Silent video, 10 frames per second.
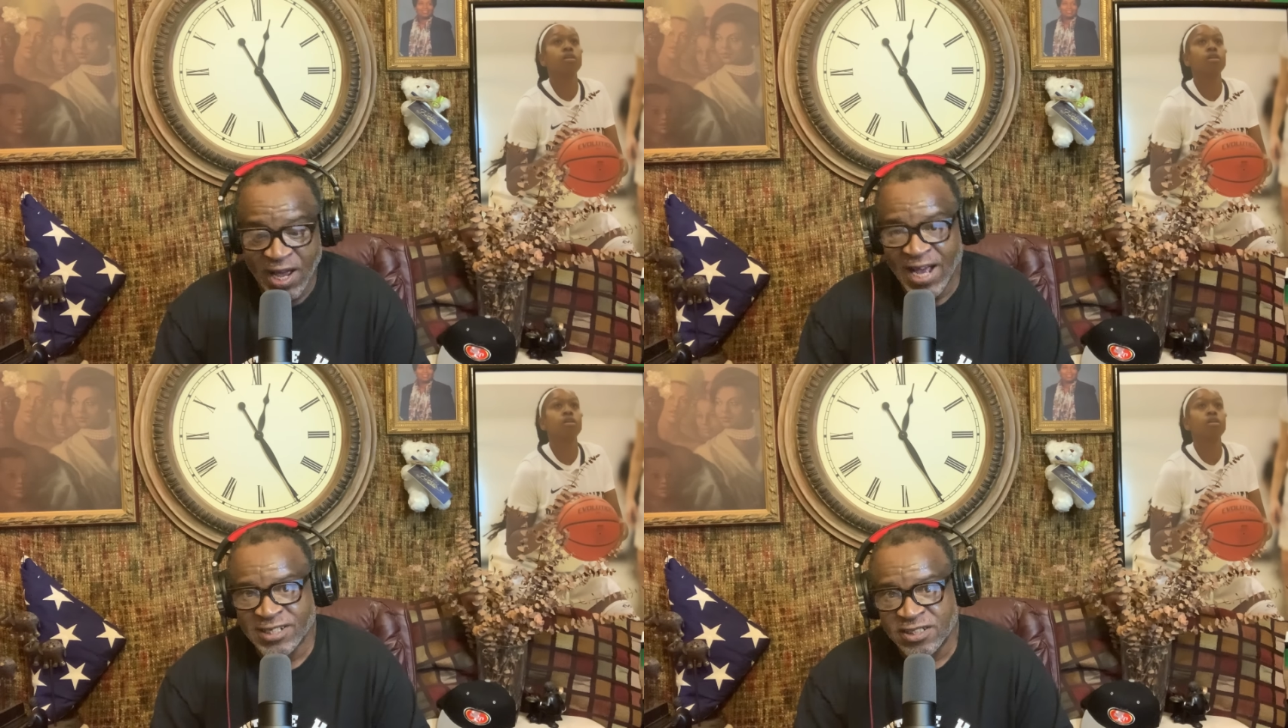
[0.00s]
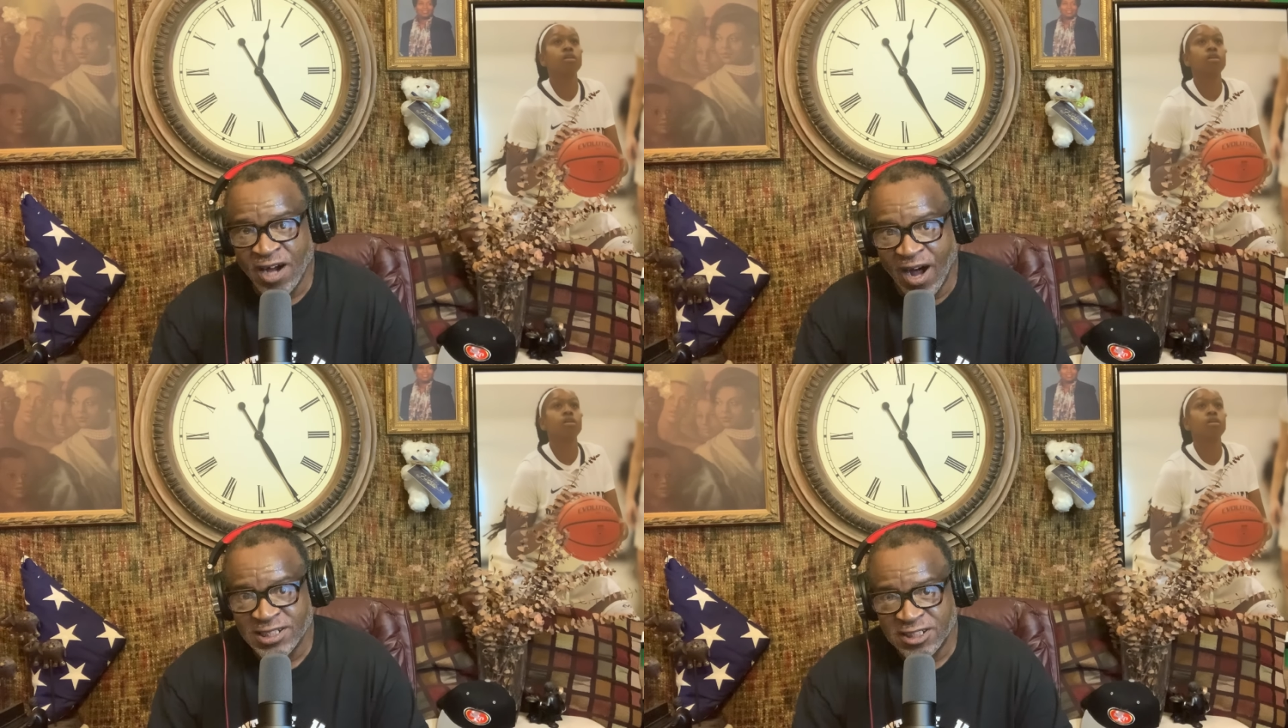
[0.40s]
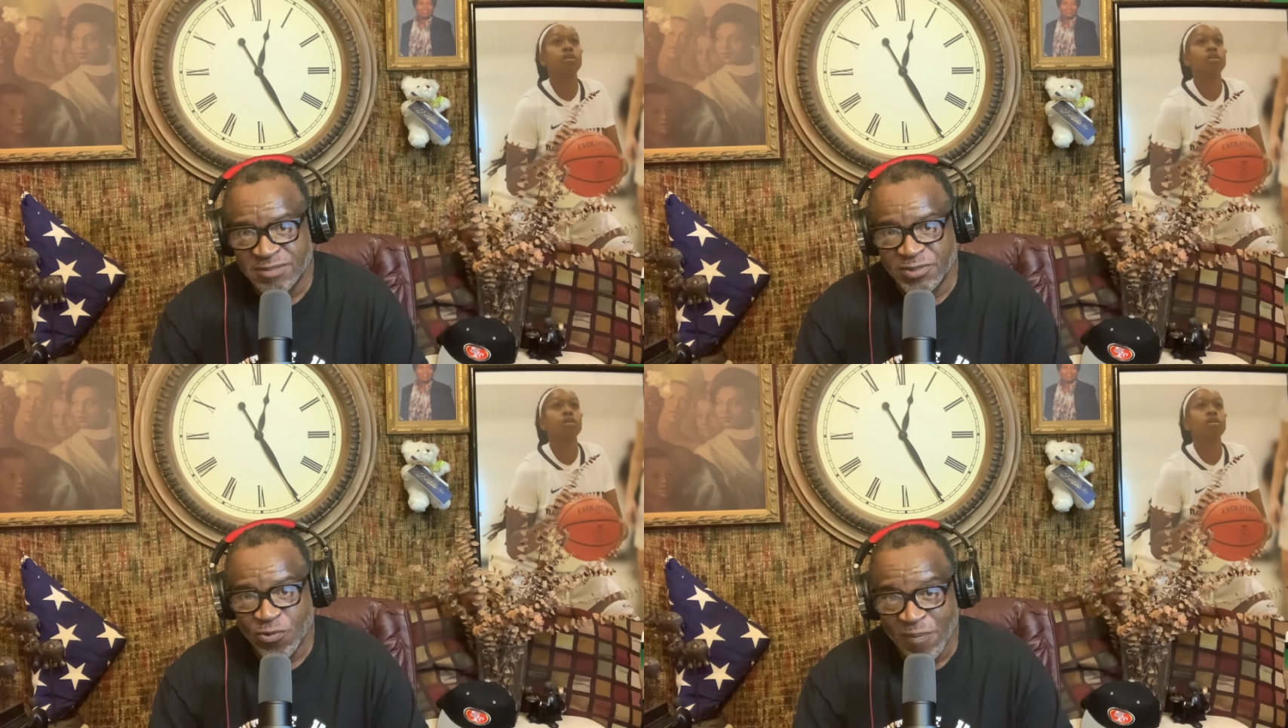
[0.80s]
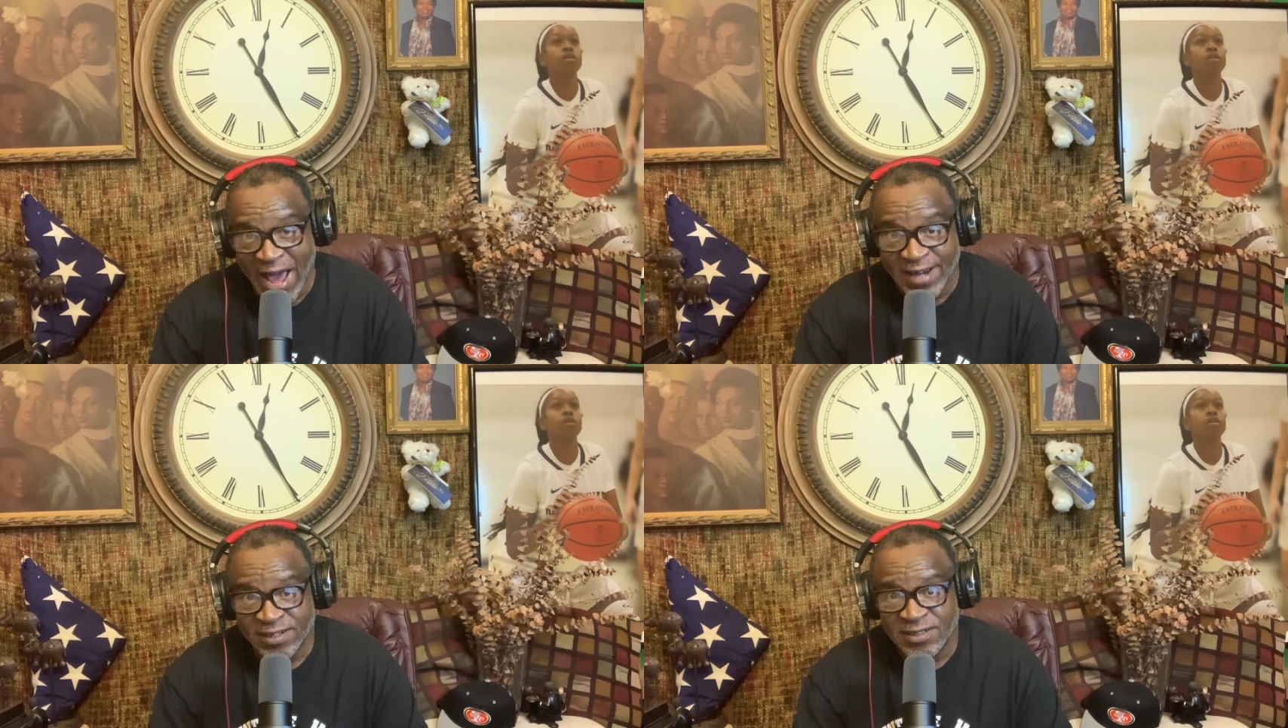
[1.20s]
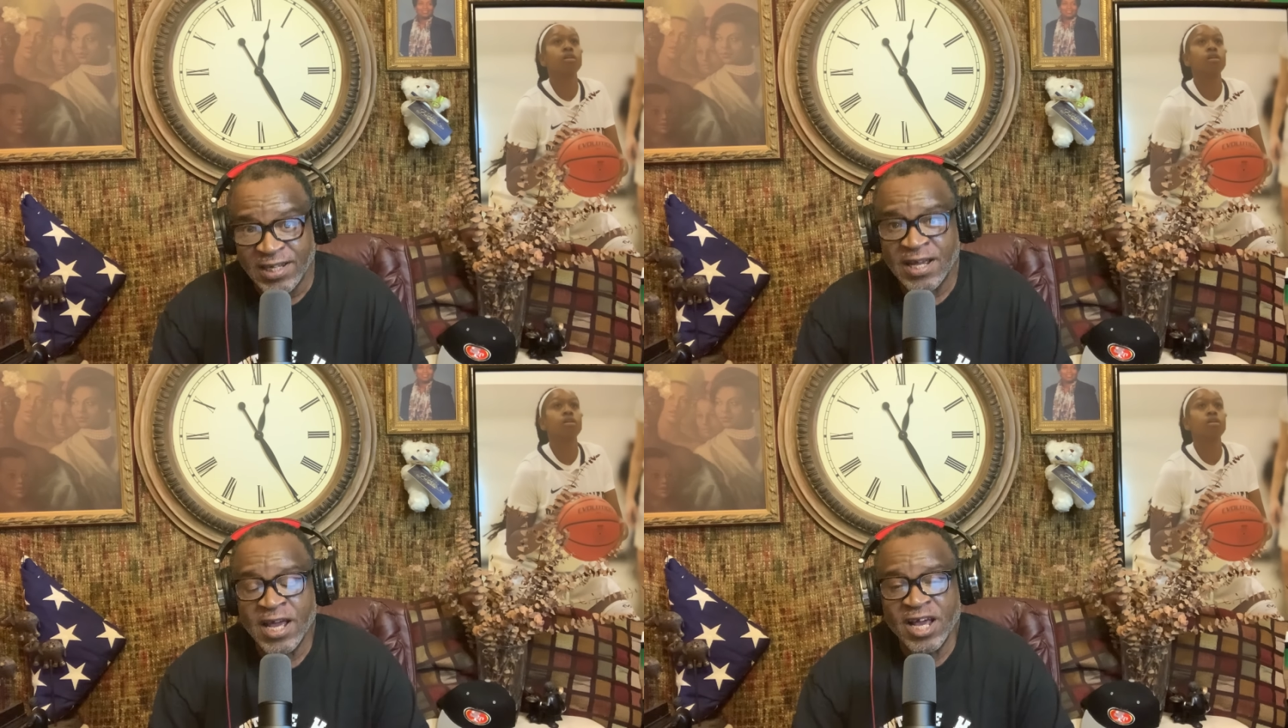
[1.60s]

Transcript: has cost them dramatically.